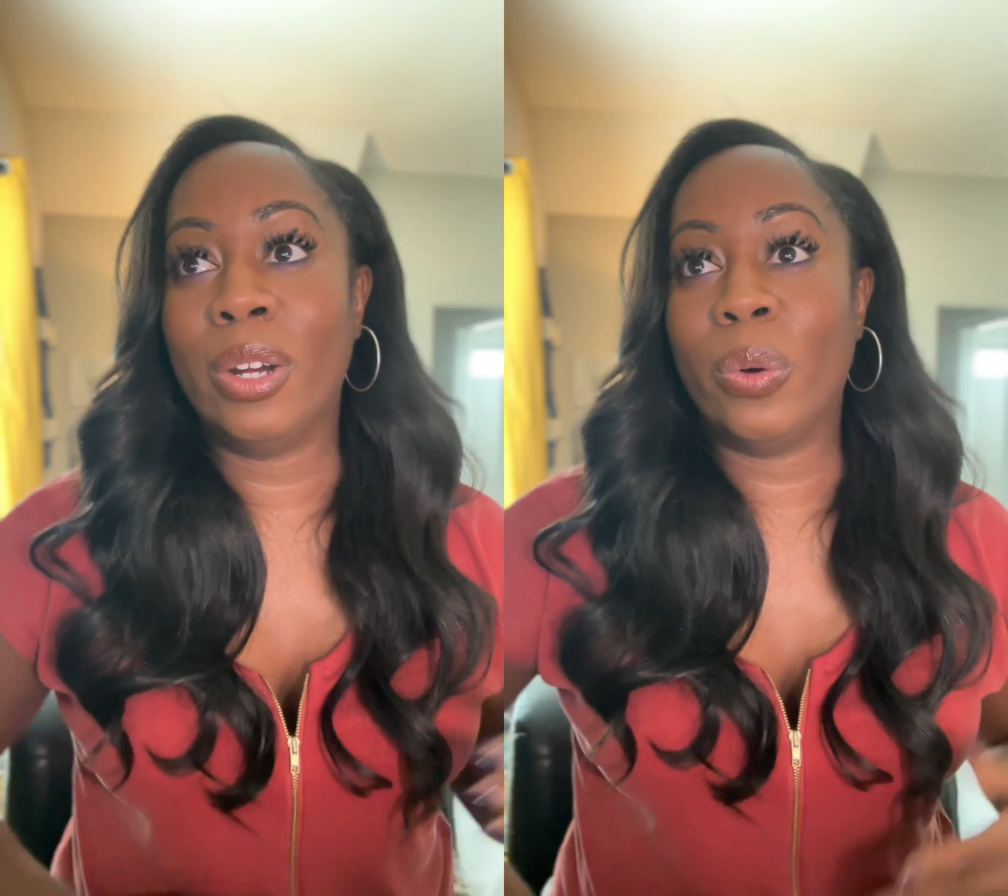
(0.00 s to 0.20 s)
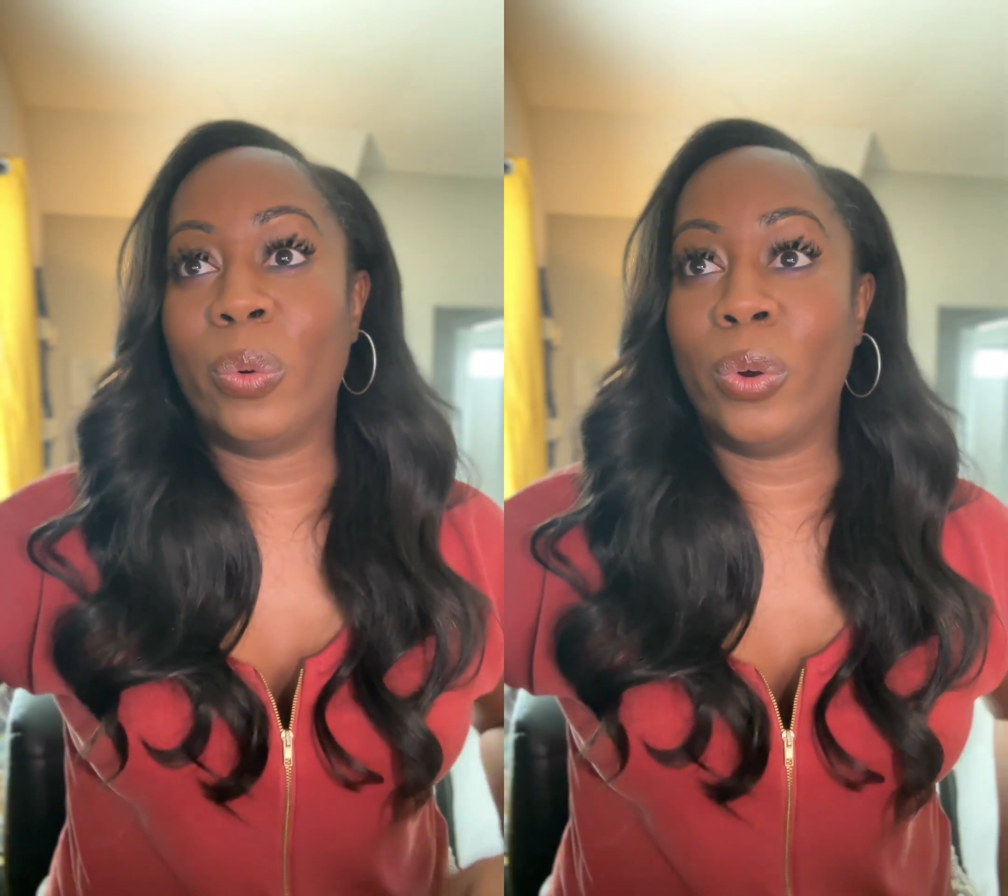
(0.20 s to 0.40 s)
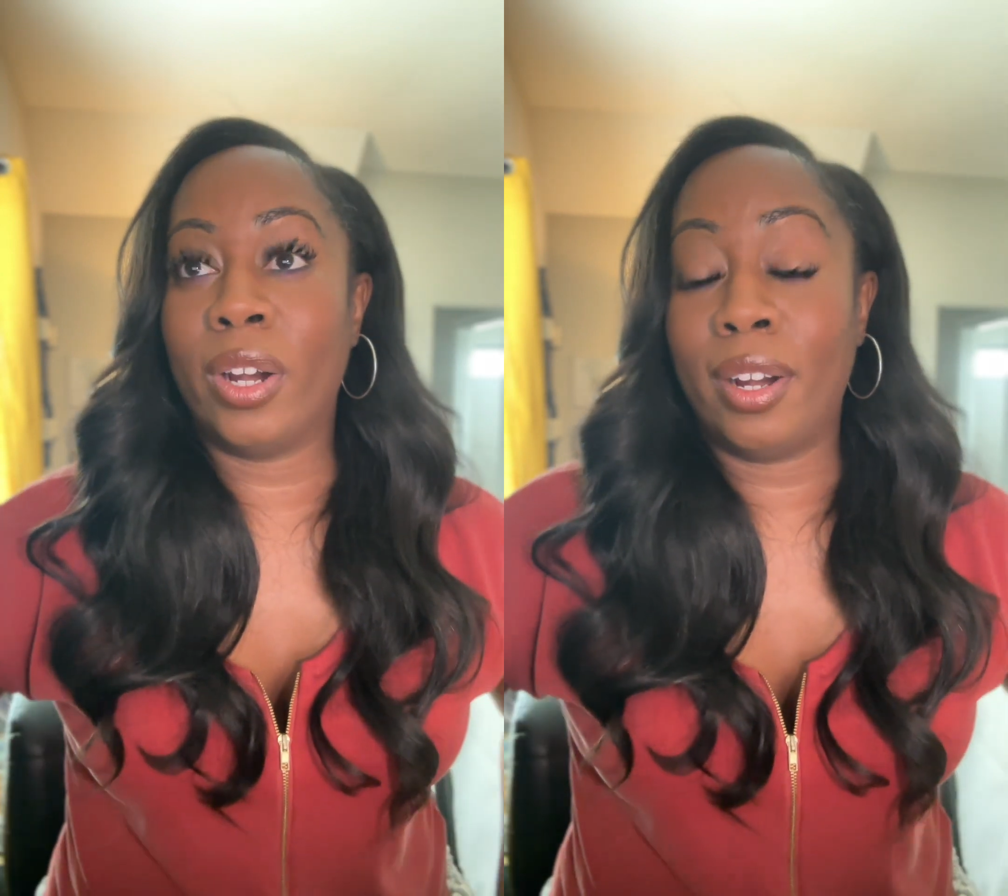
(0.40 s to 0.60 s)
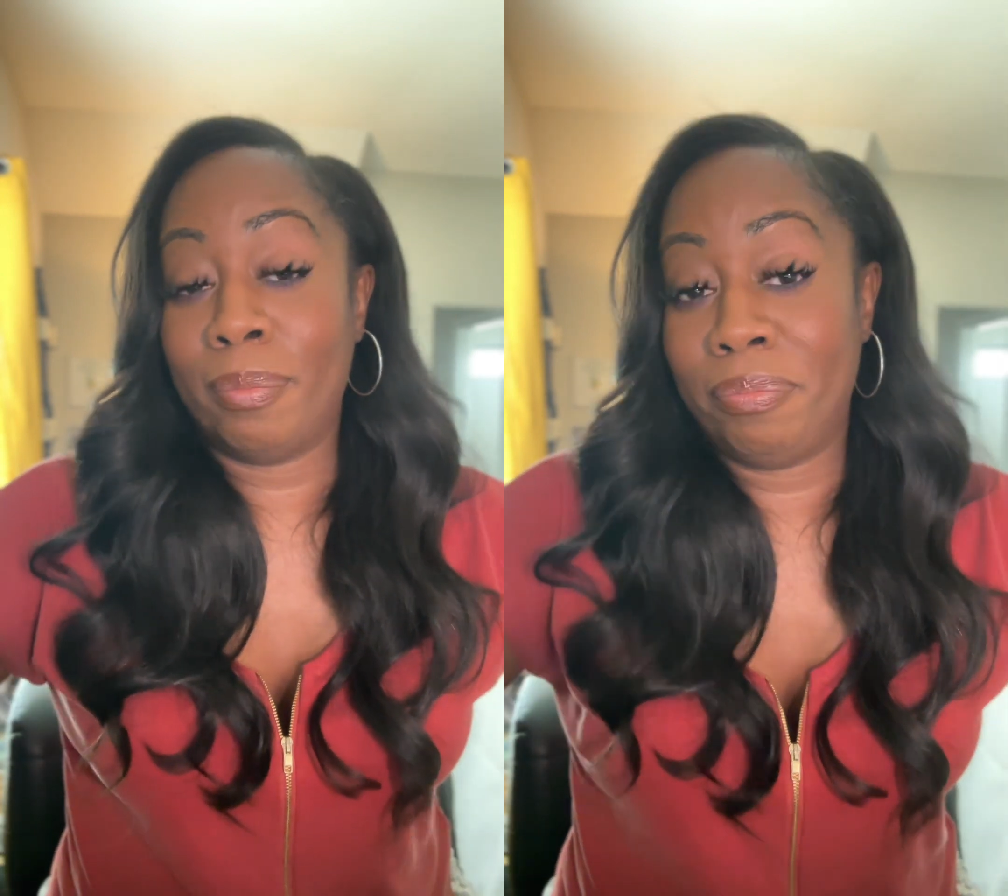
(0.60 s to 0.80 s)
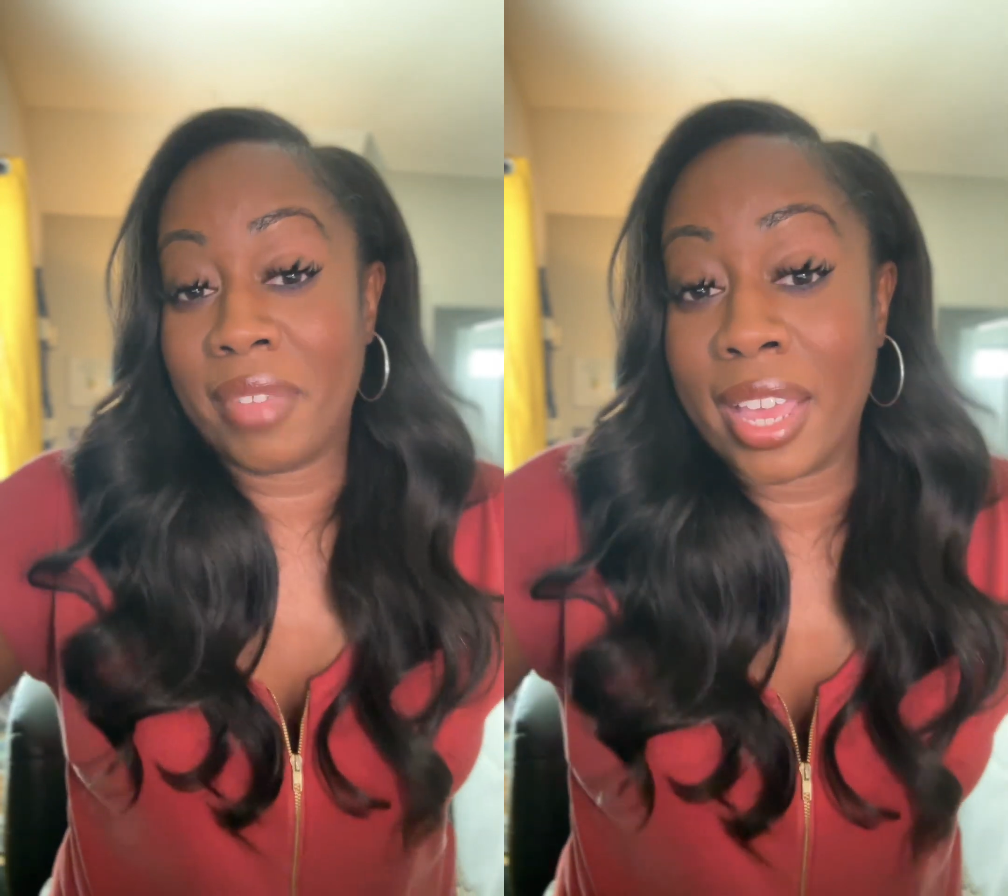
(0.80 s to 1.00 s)
or
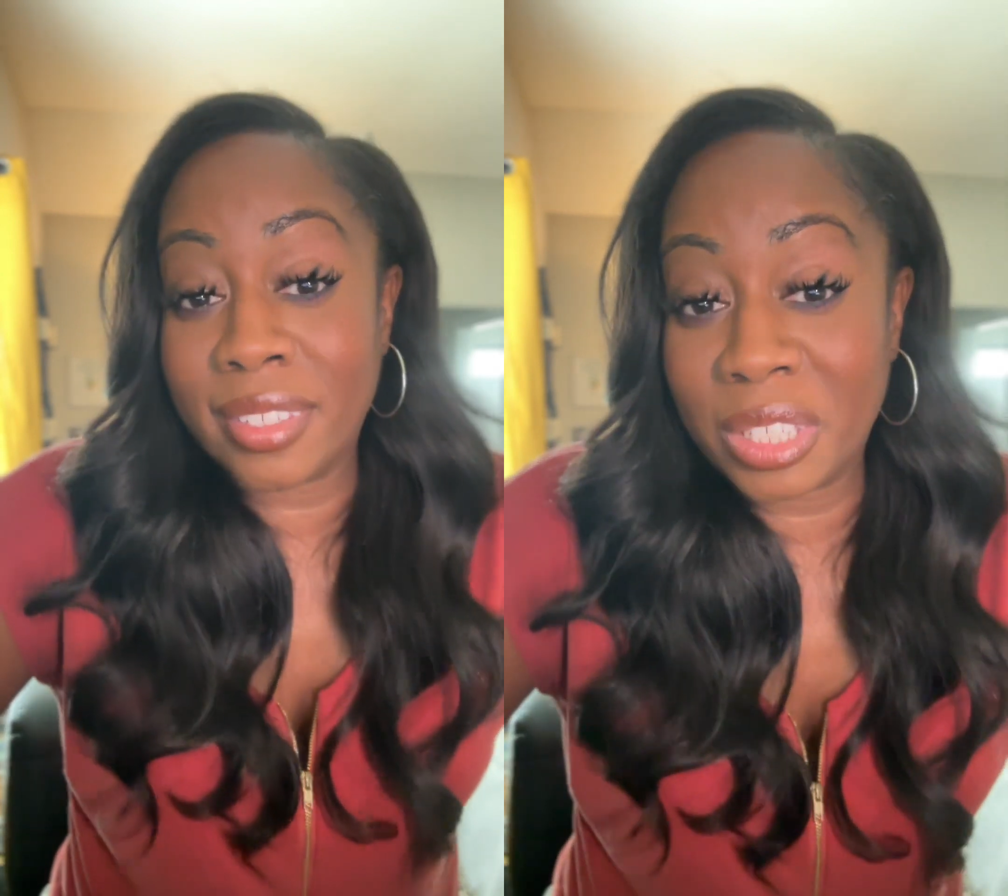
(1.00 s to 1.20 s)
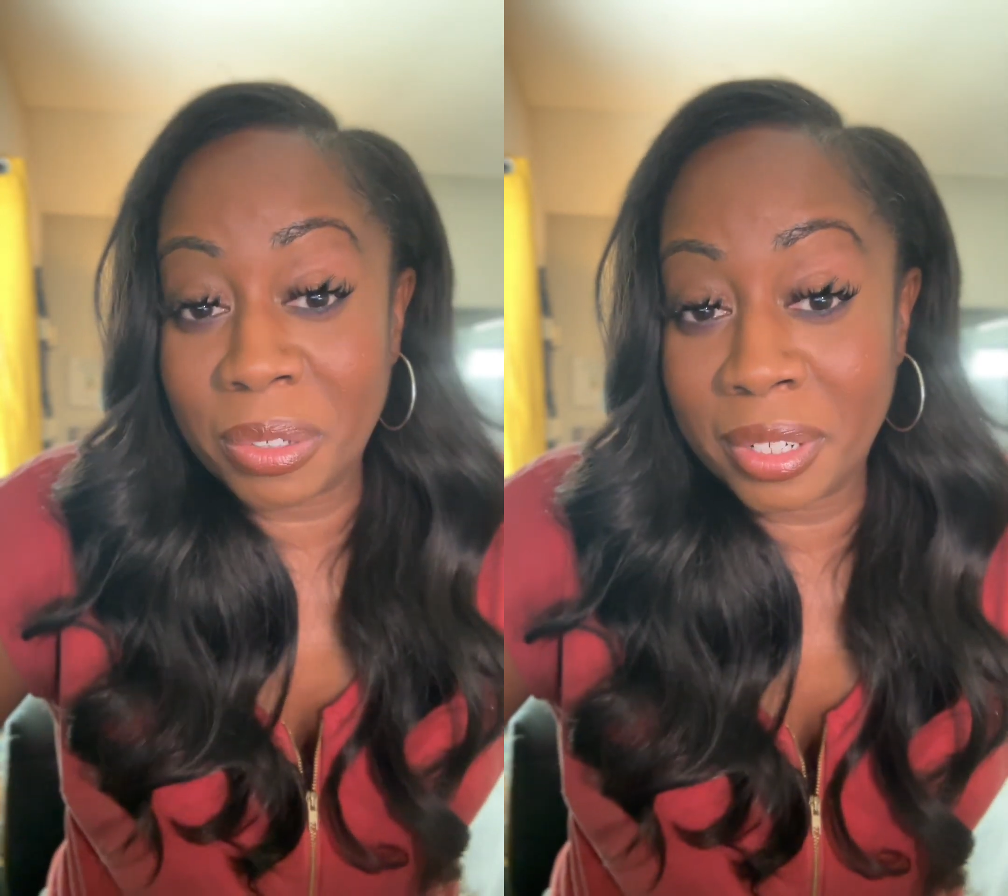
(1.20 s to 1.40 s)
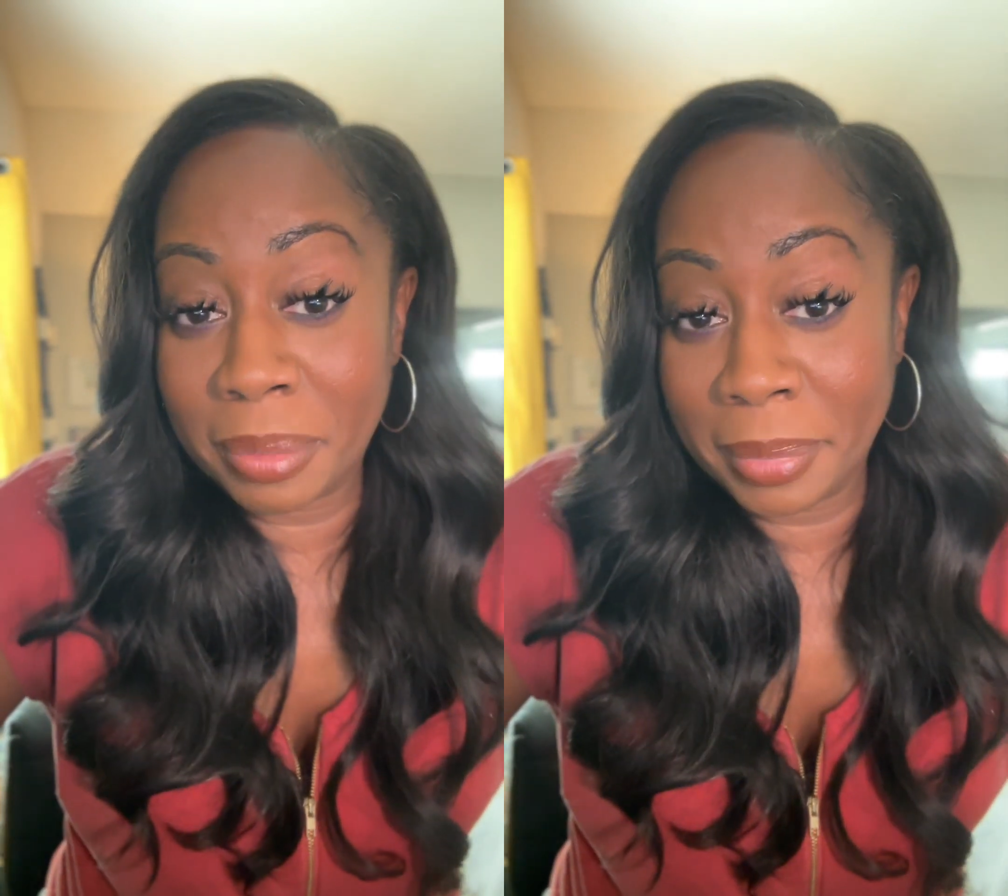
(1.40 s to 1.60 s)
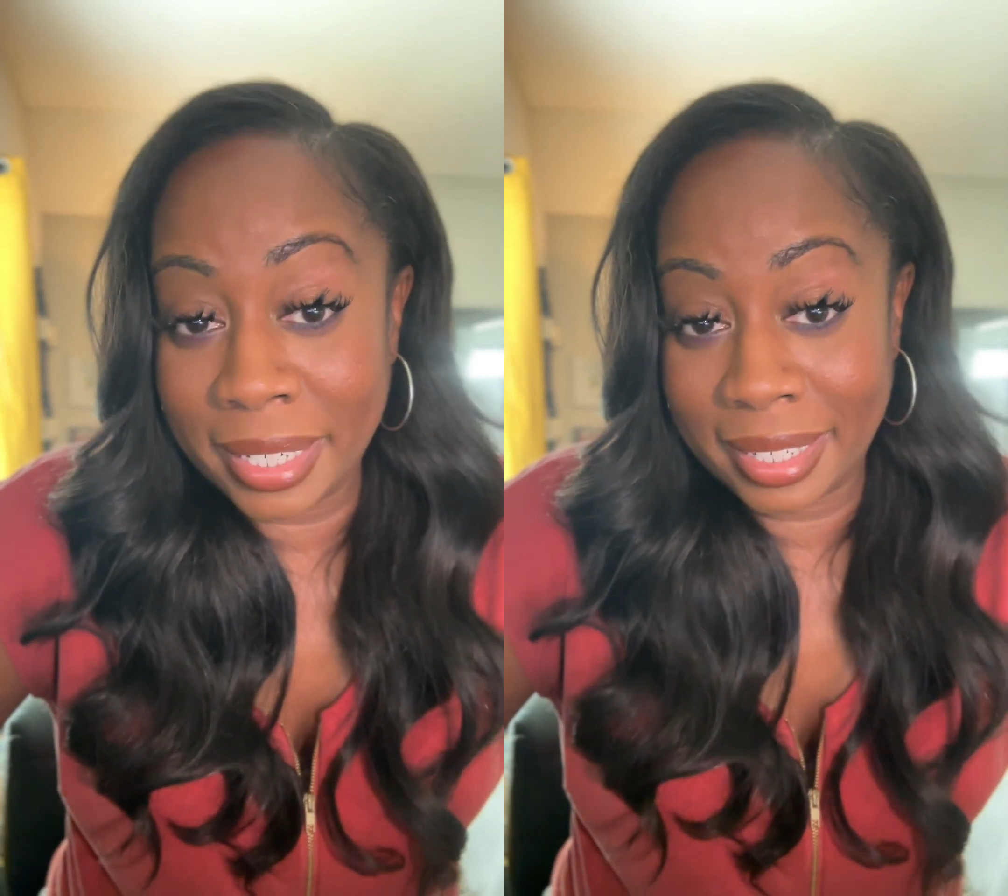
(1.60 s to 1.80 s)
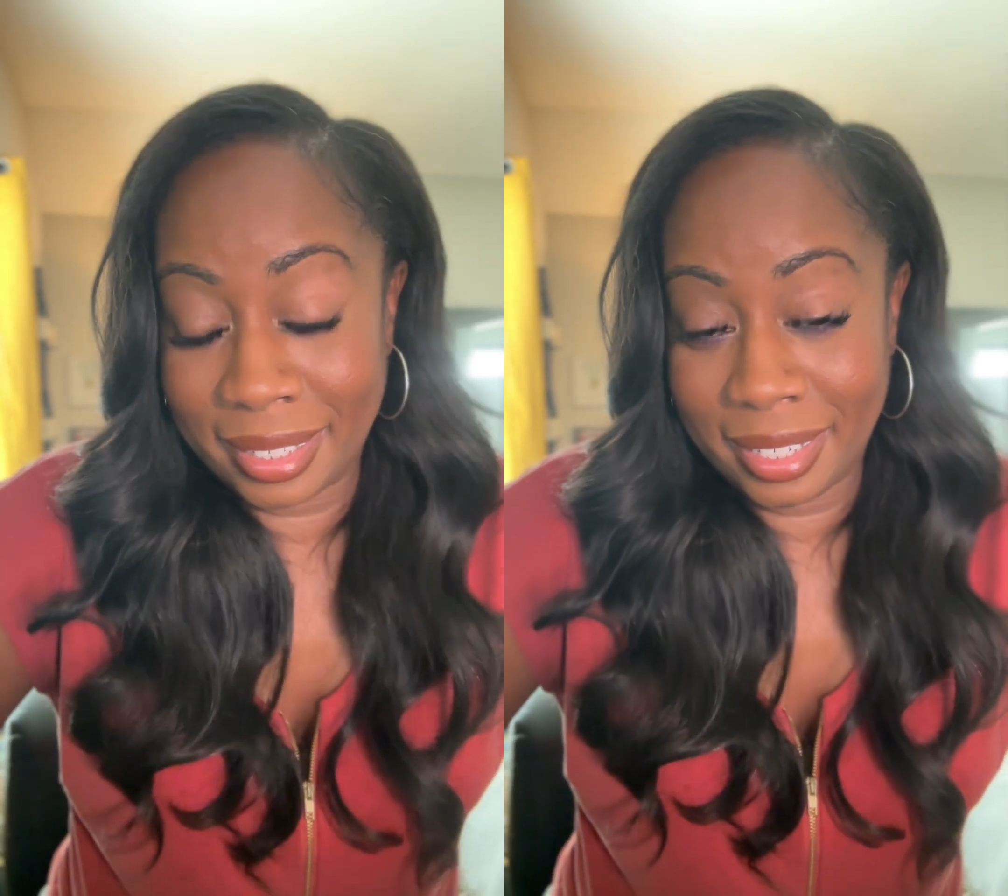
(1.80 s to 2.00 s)
execute it
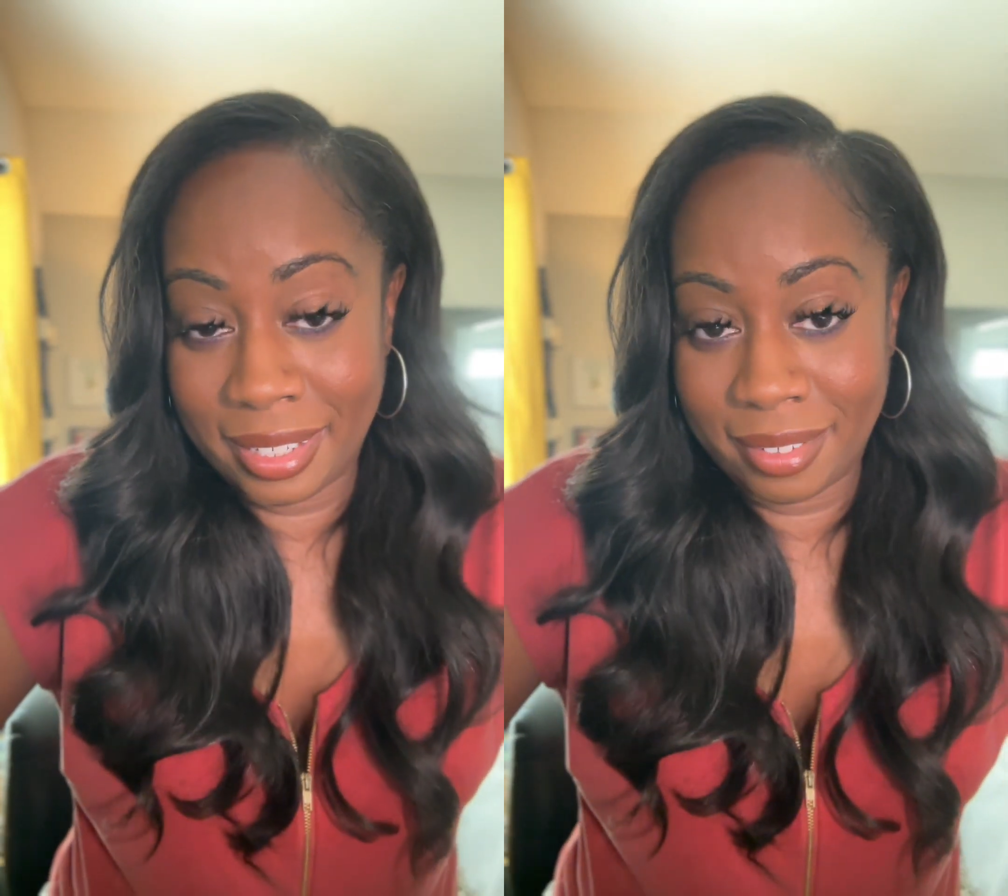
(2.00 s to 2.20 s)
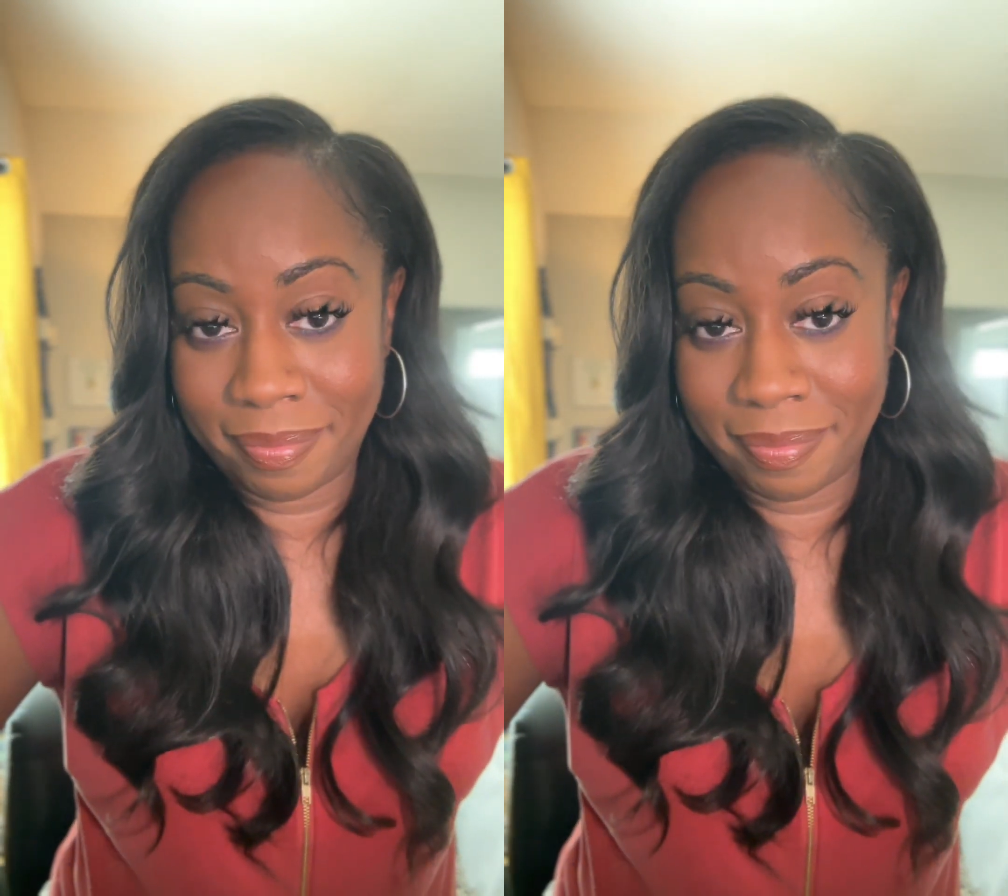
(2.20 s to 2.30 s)
immediately.